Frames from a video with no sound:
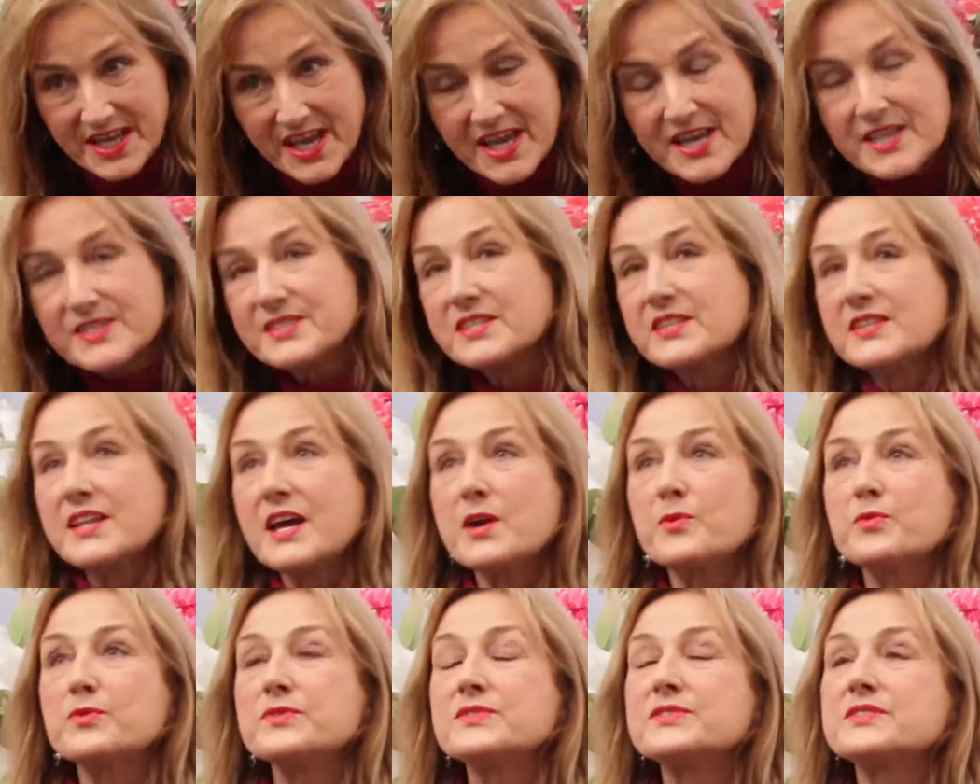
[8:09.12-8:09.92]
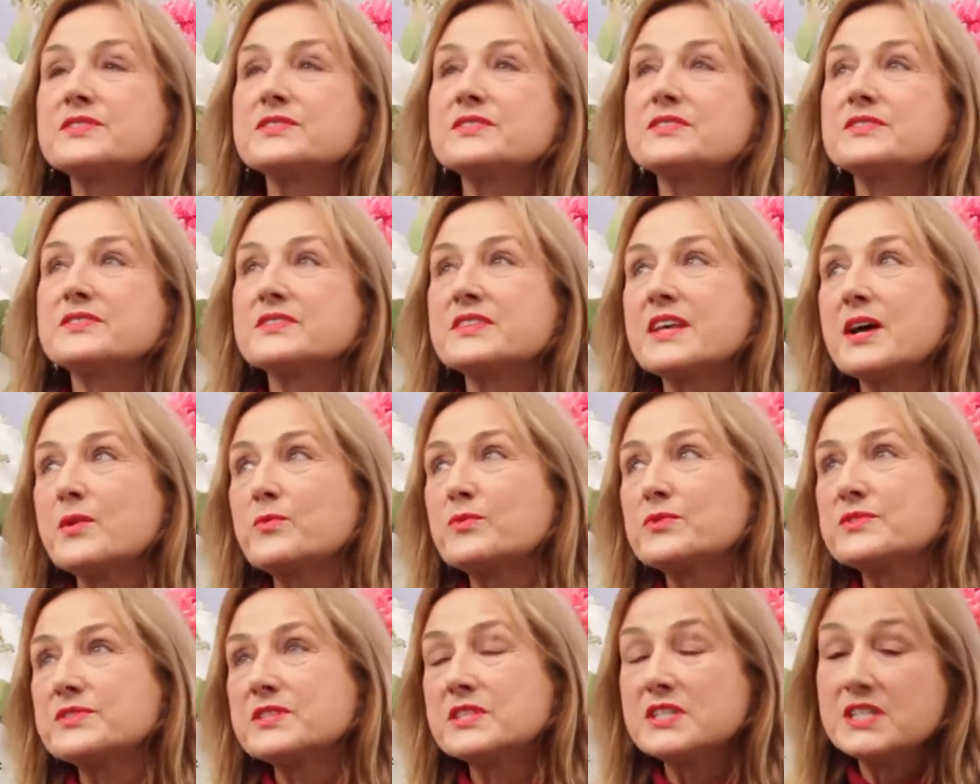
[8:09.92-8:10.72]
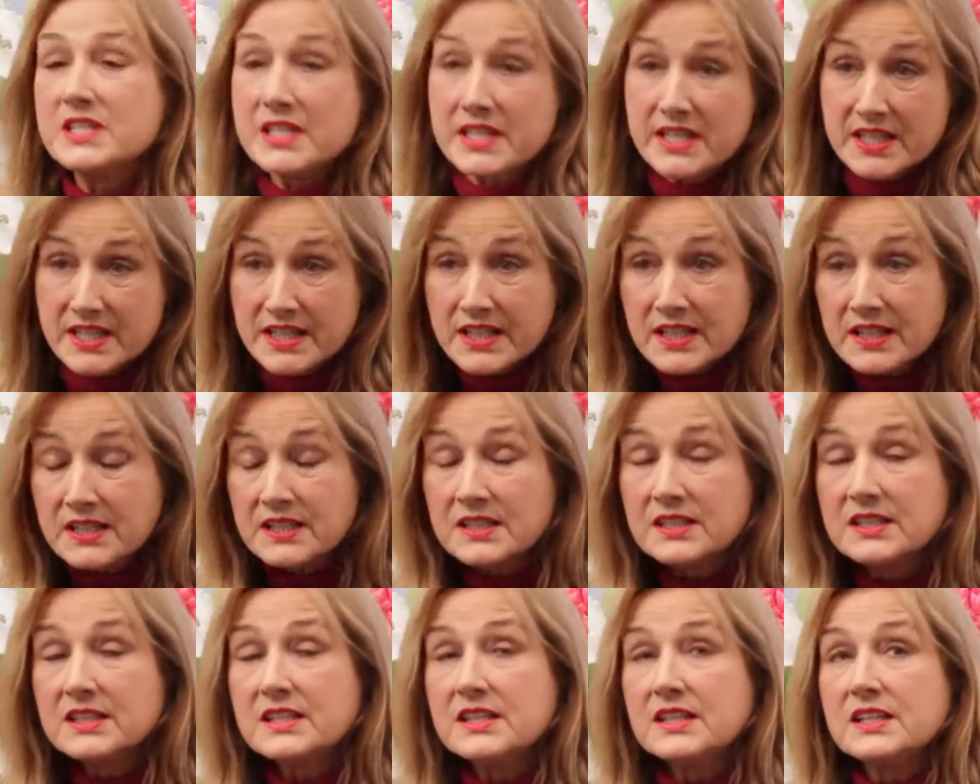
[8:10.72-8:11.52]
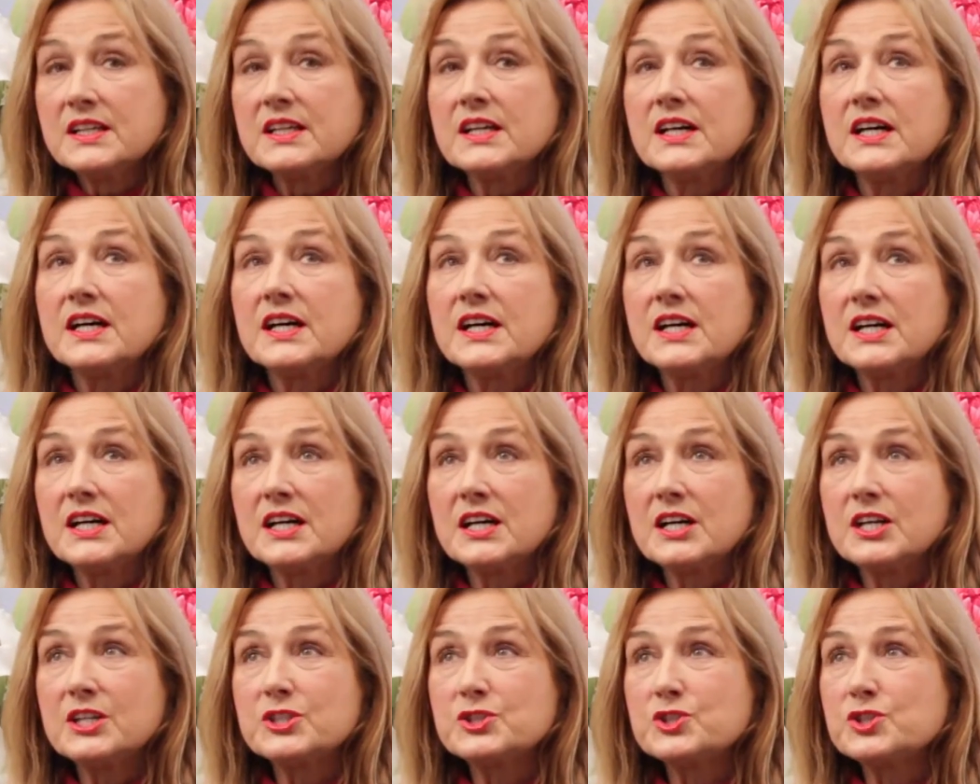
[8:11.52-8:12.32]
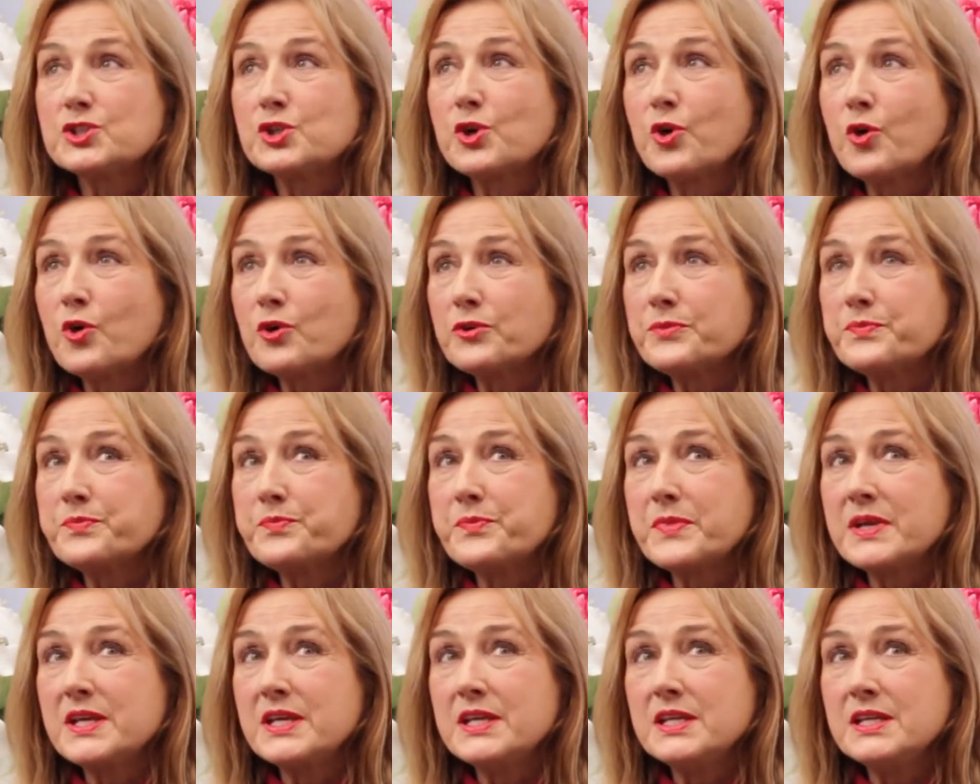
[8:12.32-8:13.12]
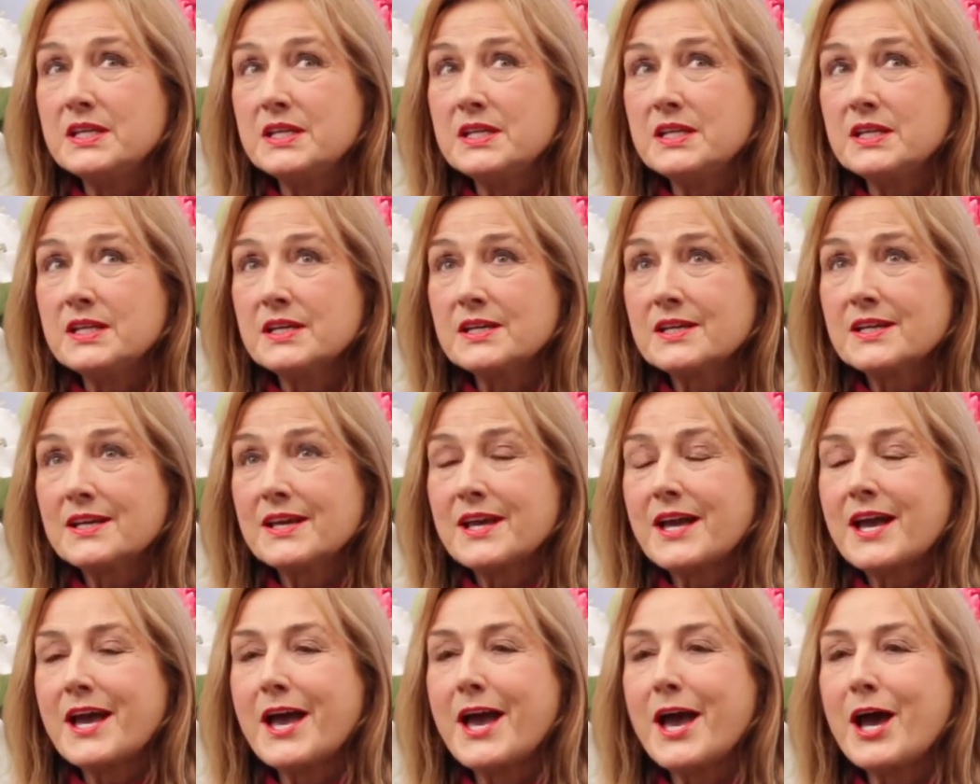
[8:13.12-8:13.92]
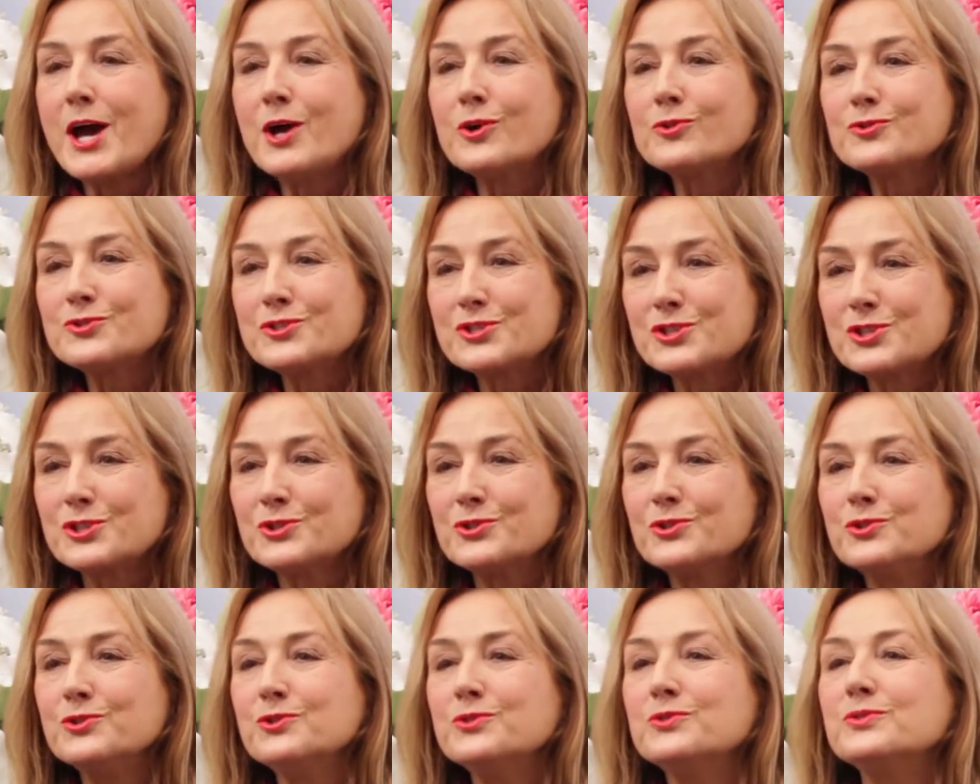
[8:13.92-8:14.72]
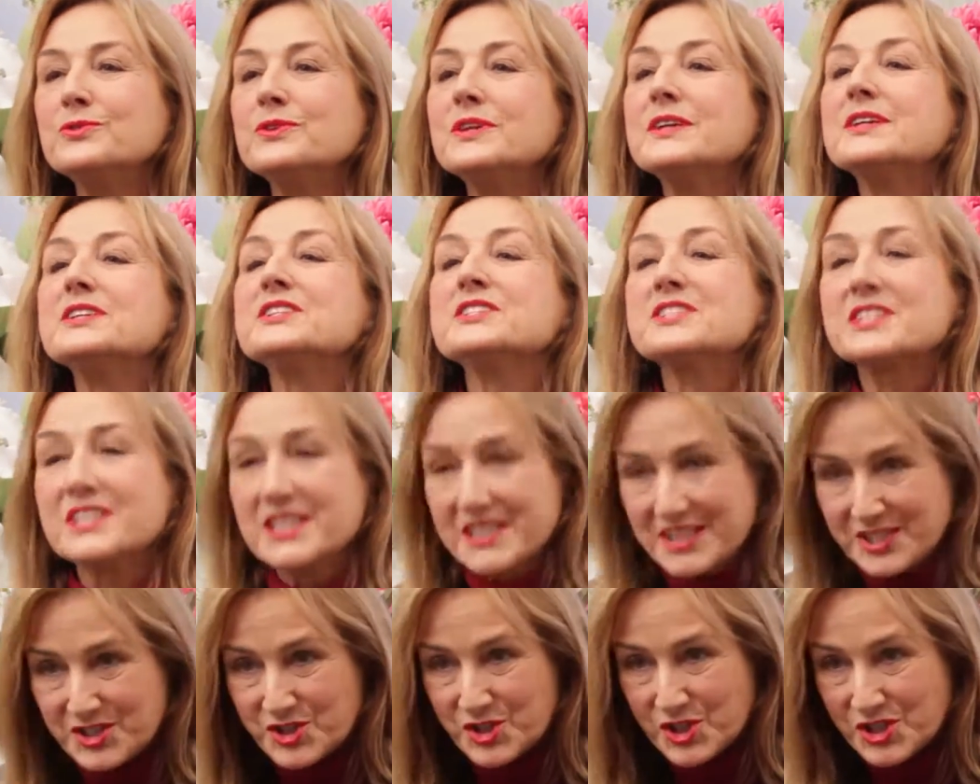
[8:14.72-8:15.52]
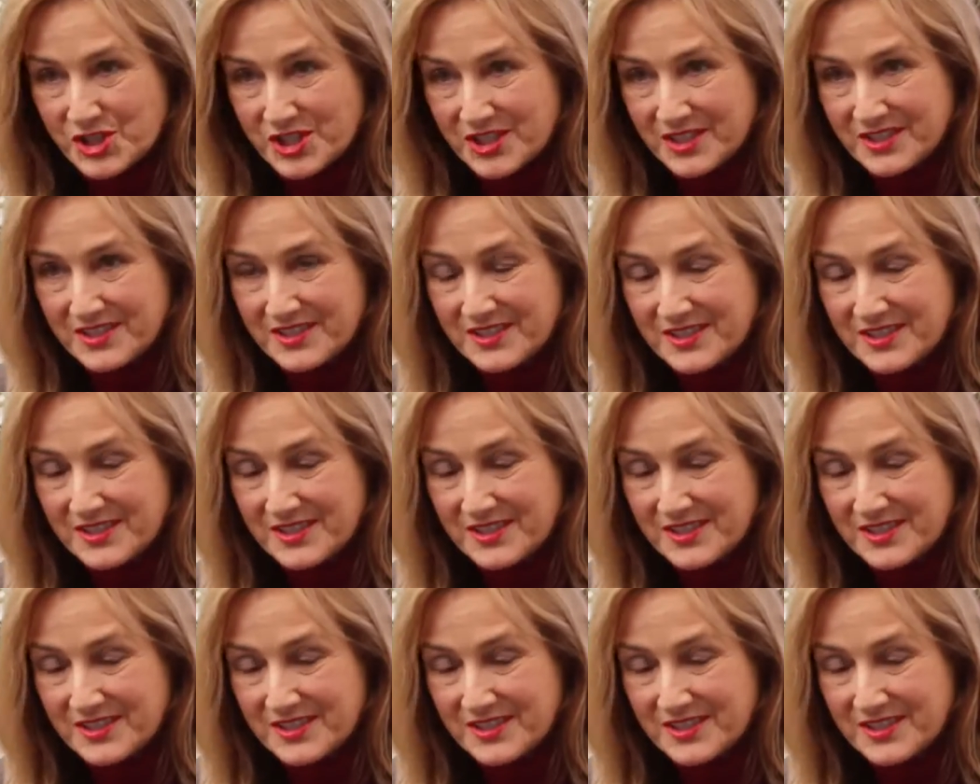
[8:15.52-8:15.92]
Yes, and that was a year. Taught me how to teach.